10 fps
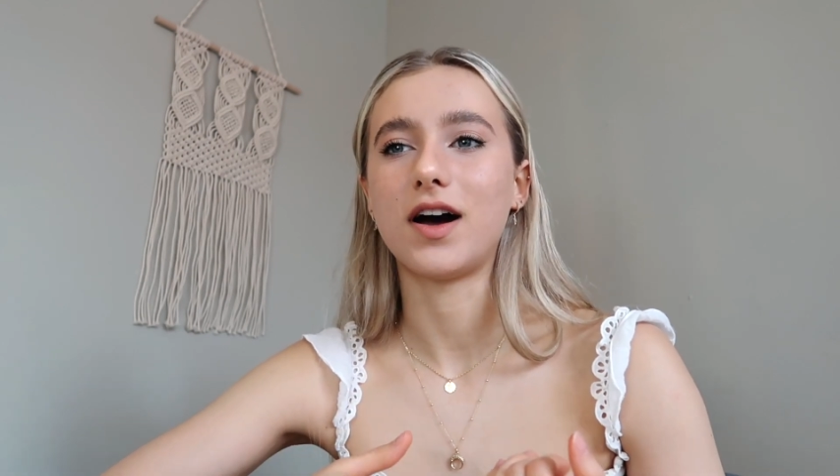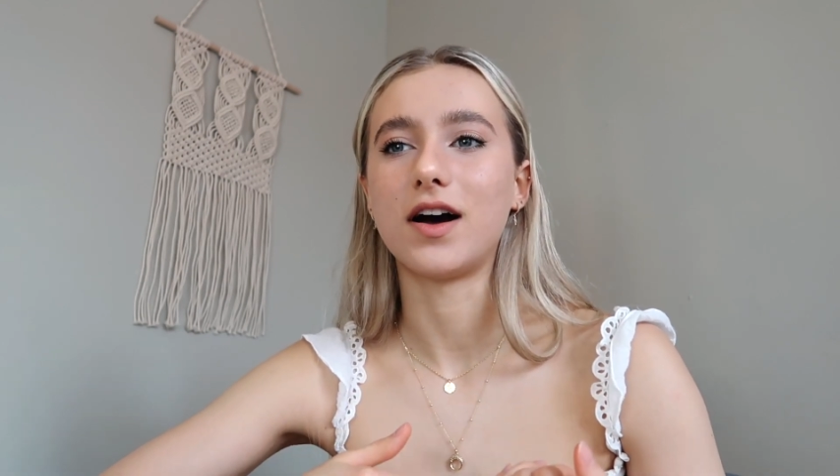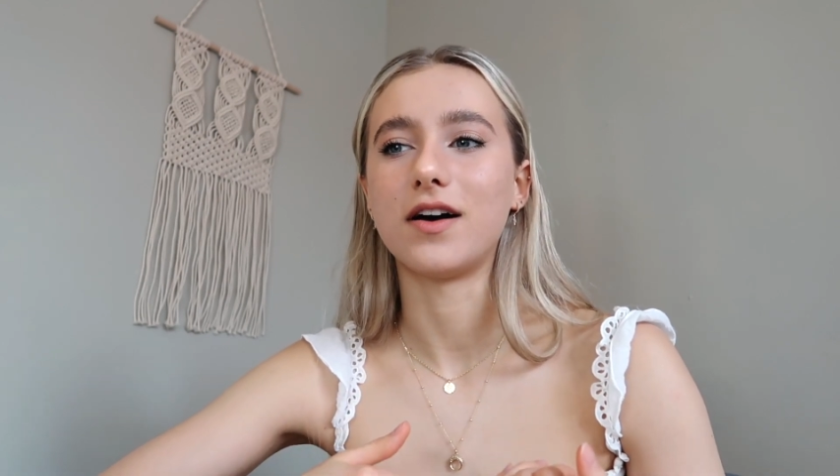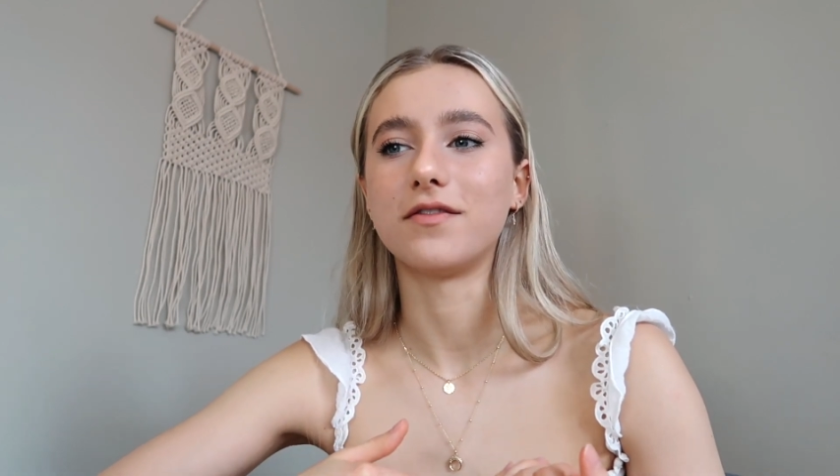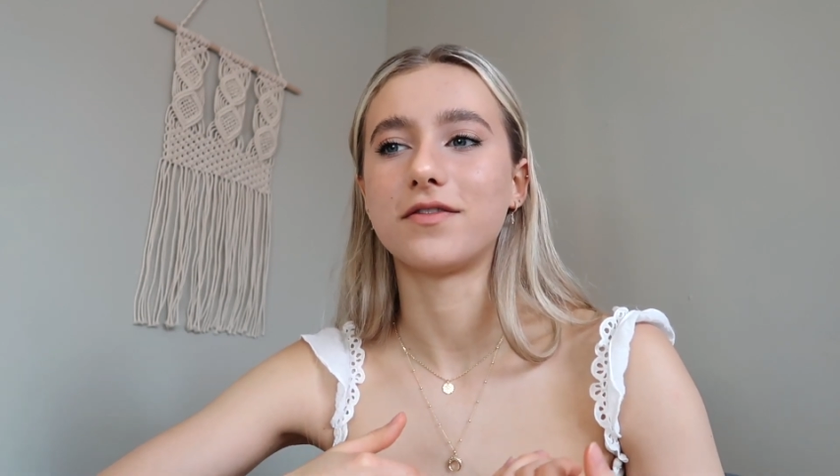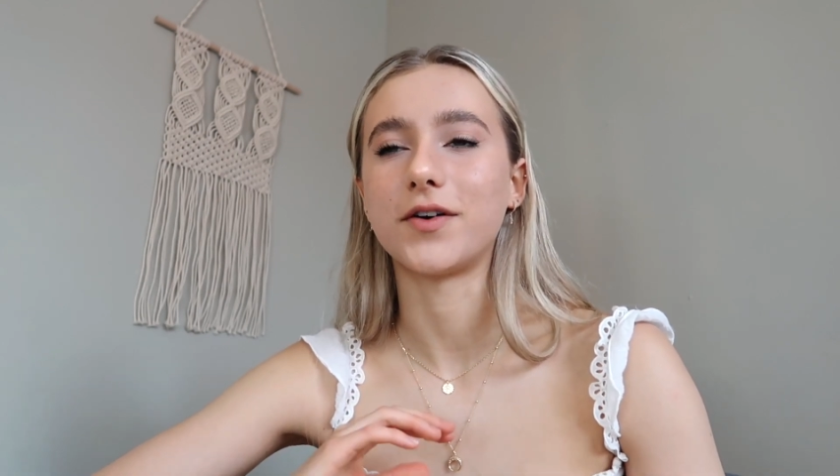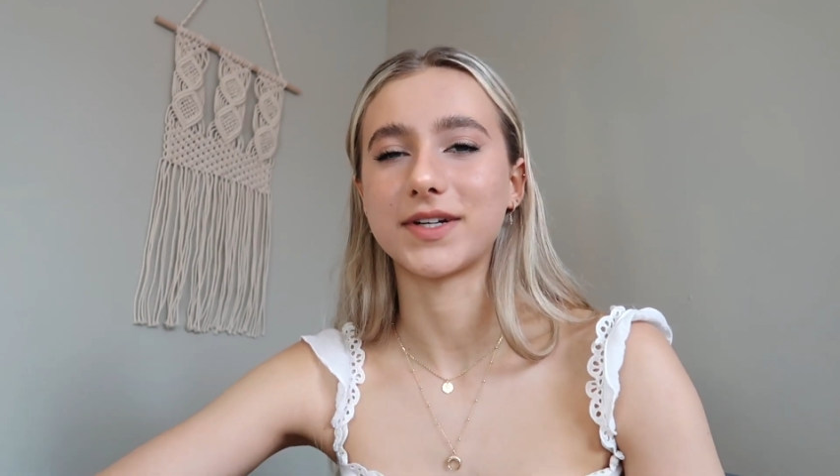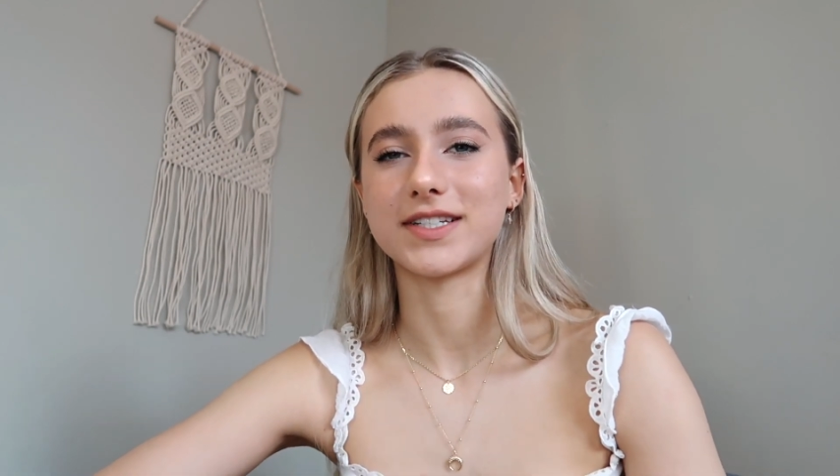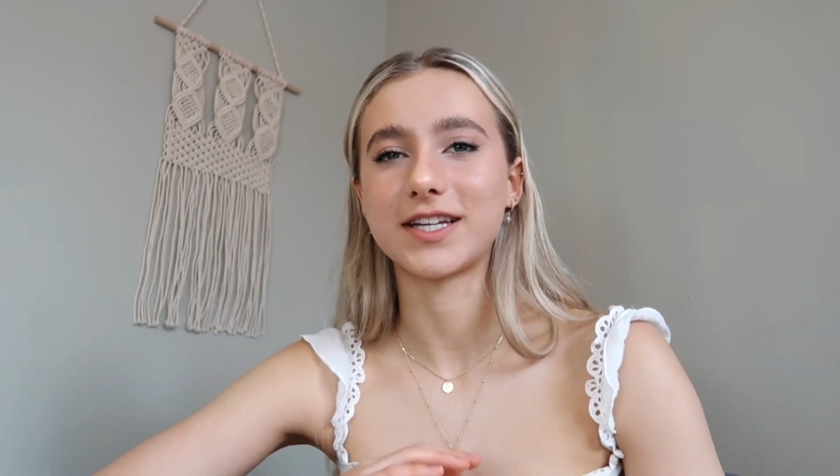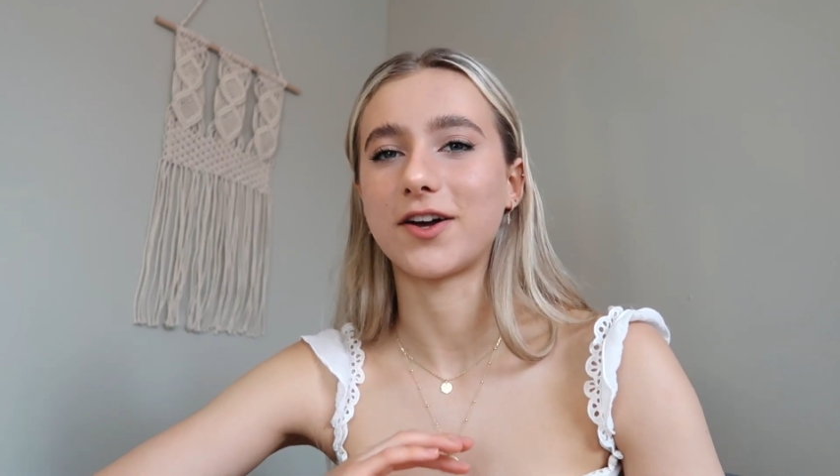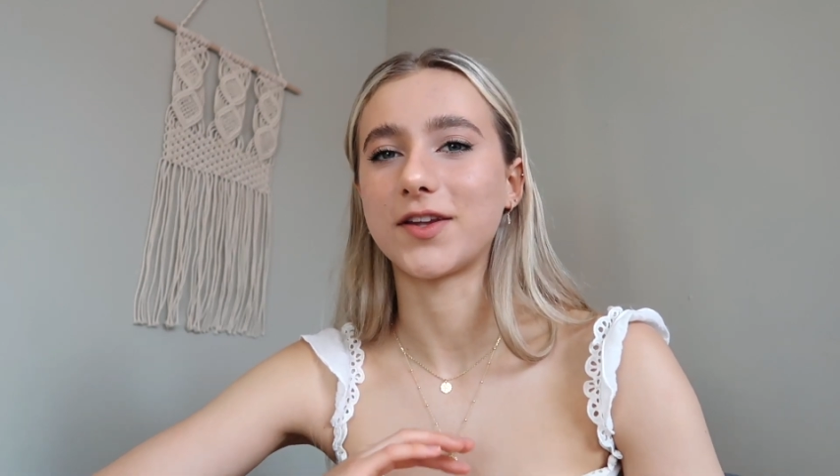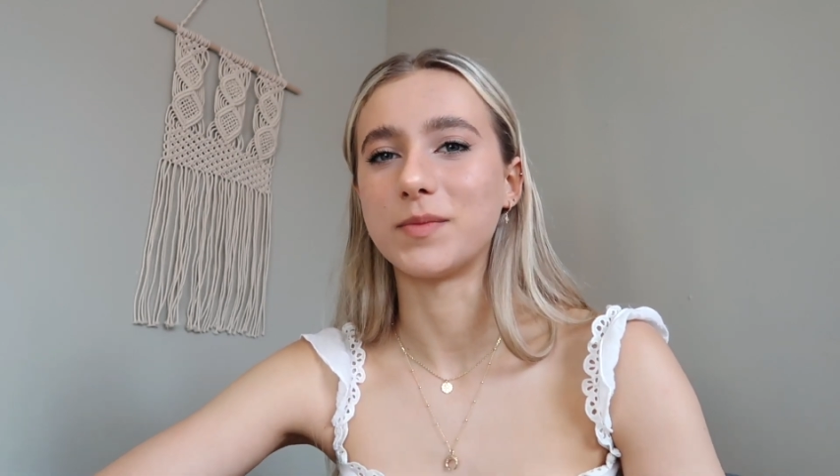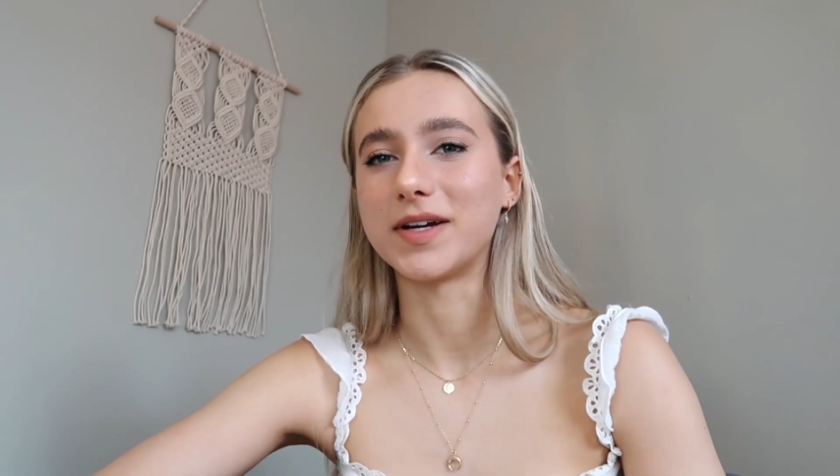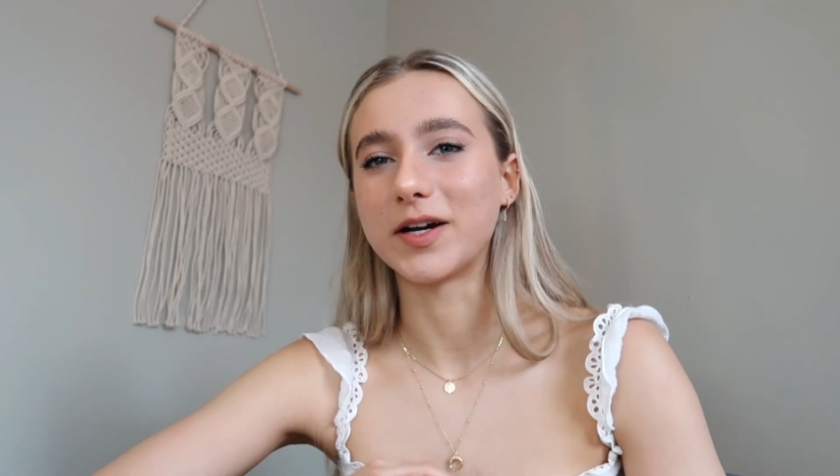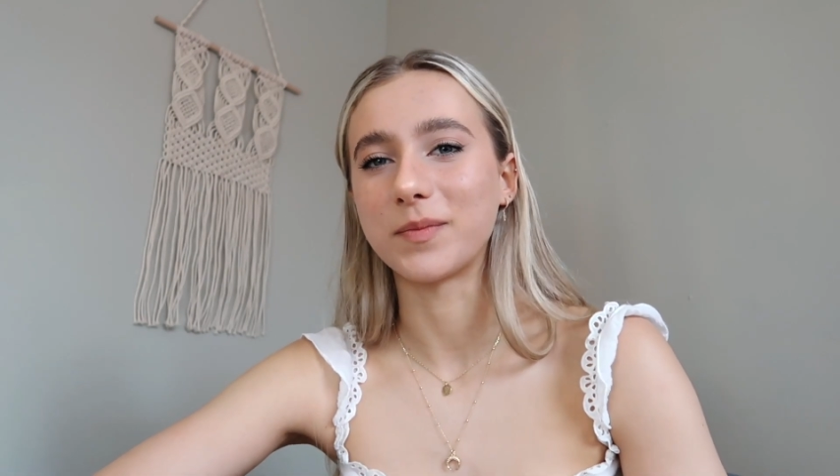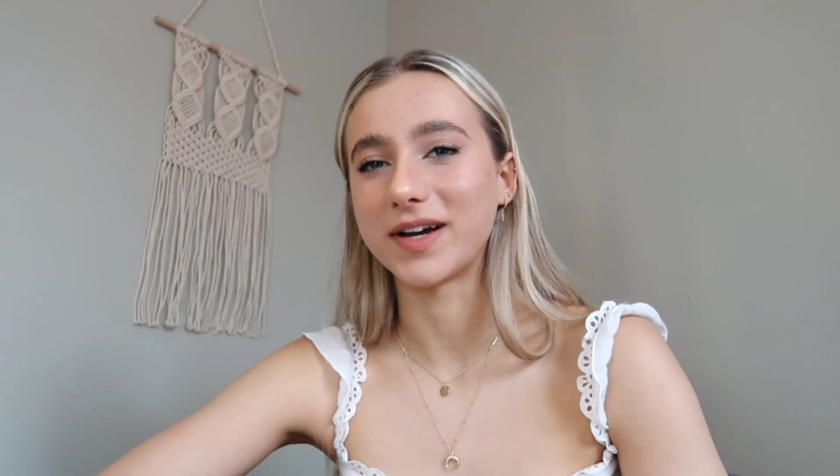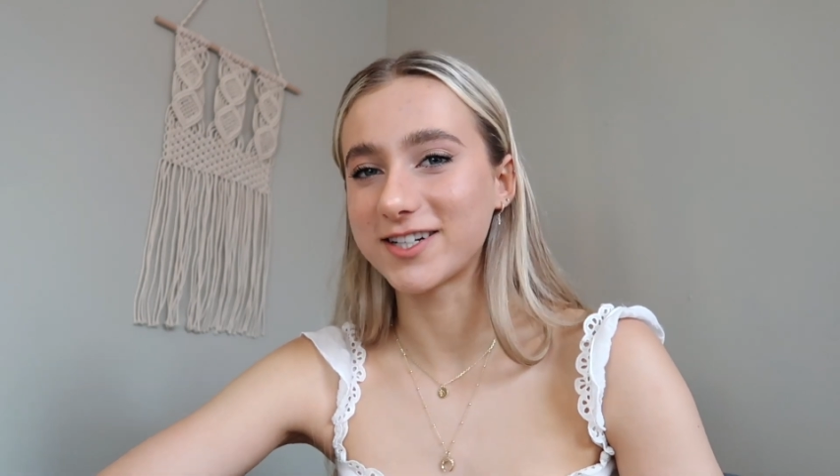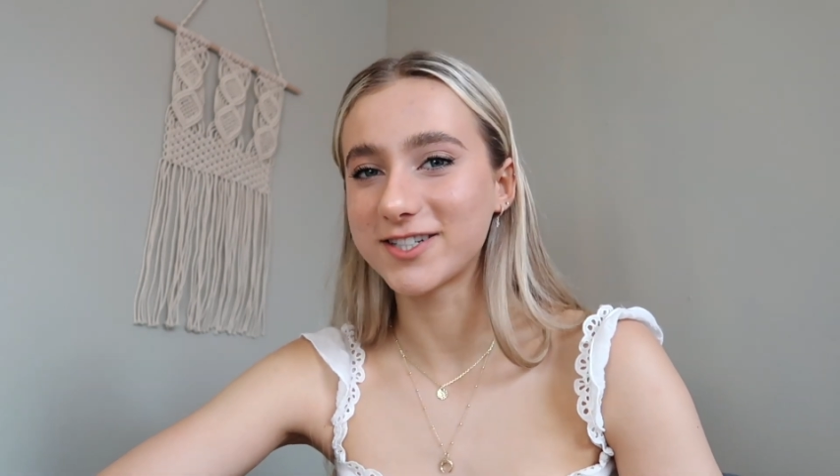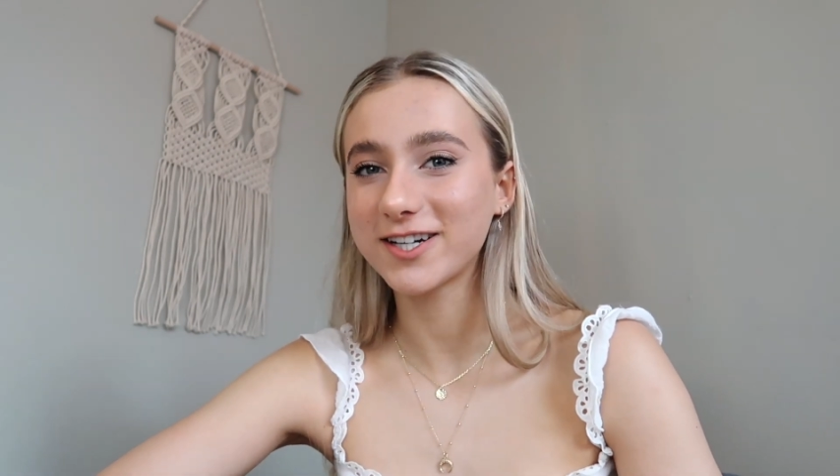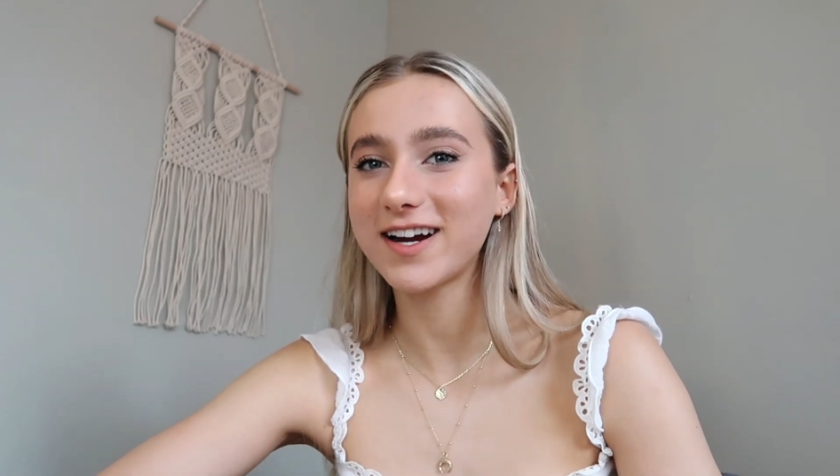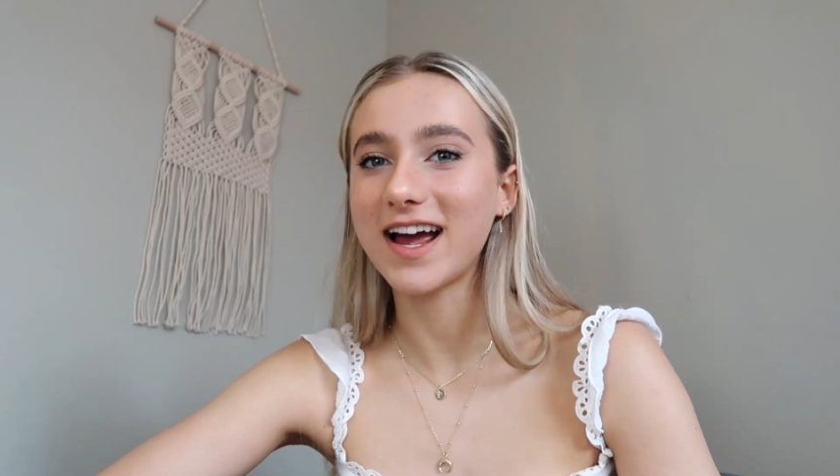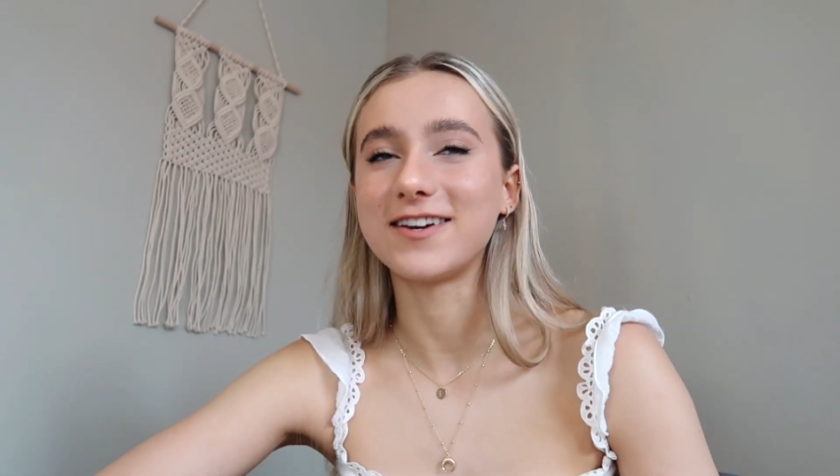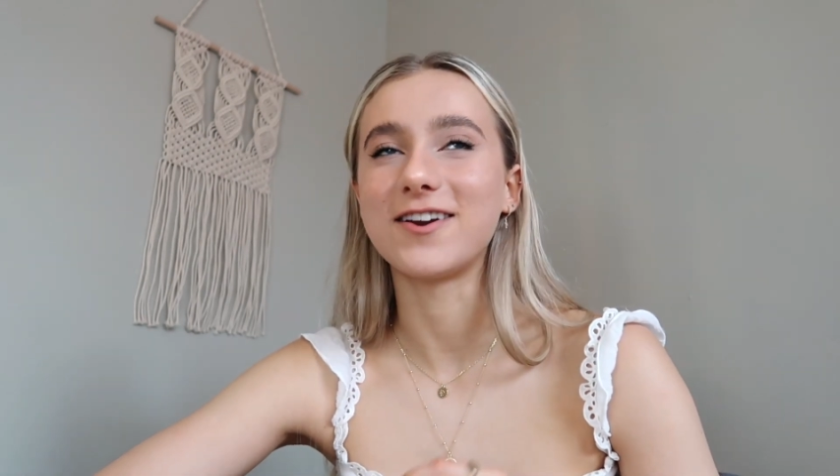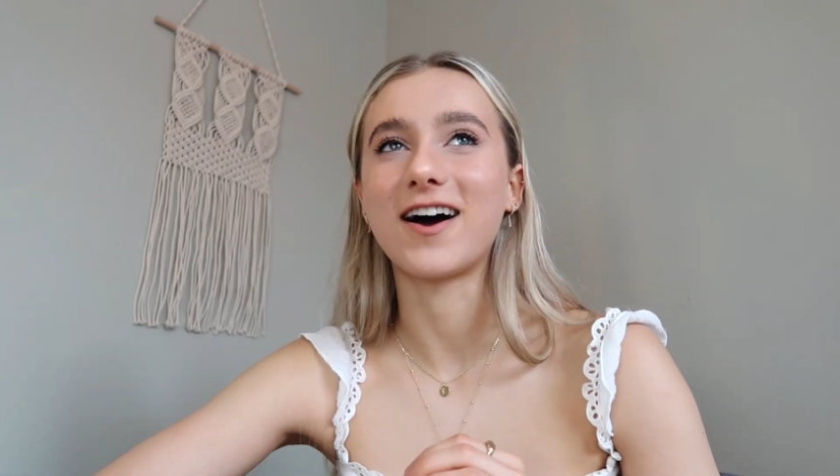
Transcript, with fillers: of focusing on the bigger picture and